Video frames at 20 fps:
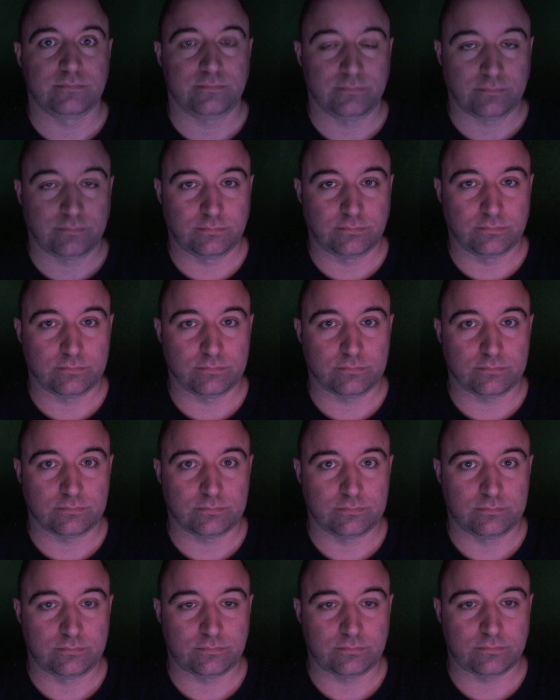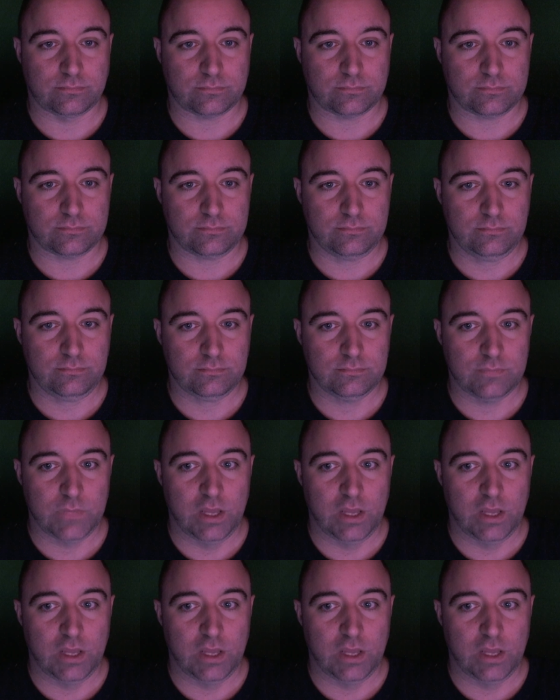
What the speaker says: Nothing is said.